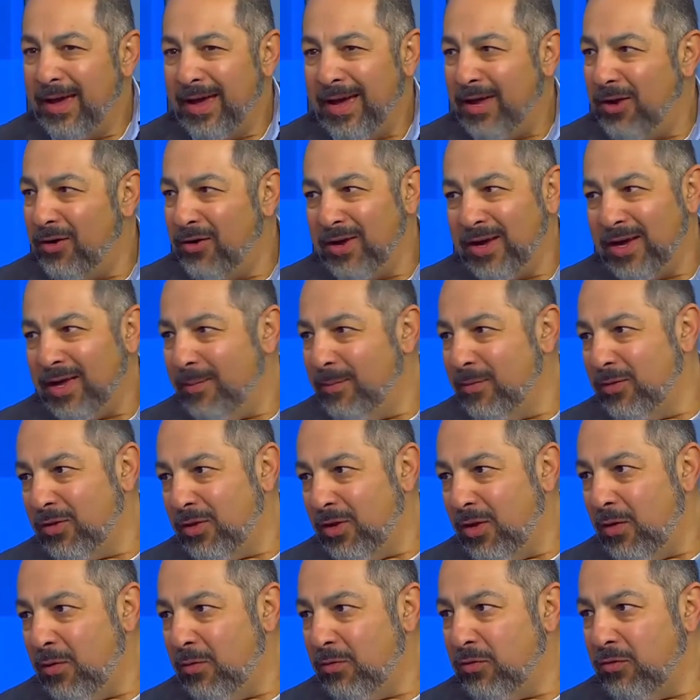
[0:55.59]
and her income is
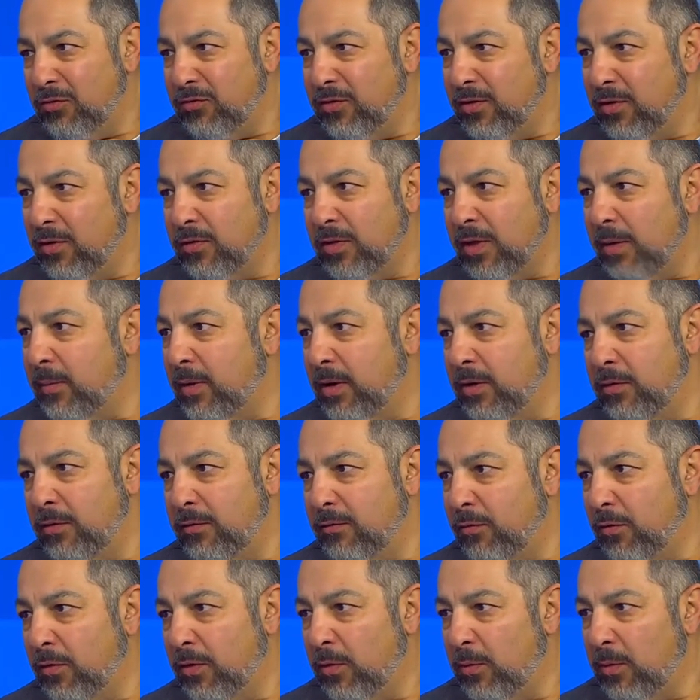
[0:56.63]
low, so she goes, I'm going to do
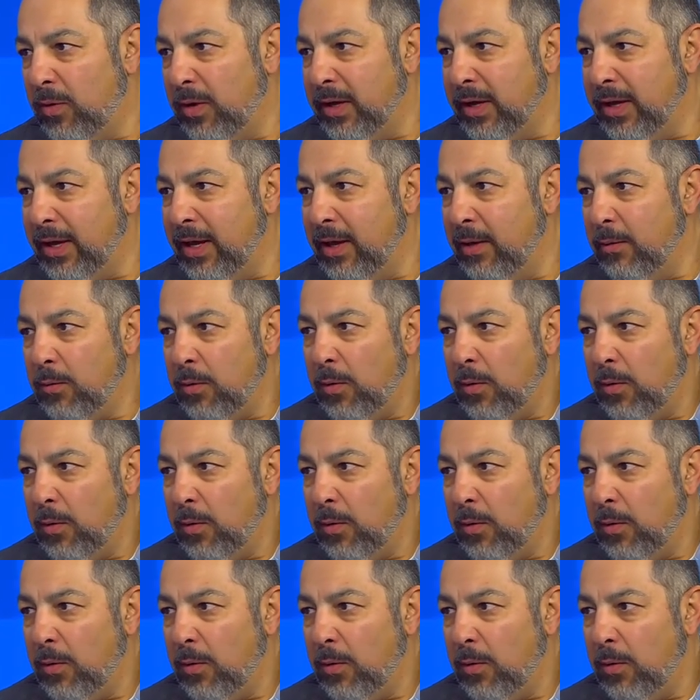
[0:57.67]
401k.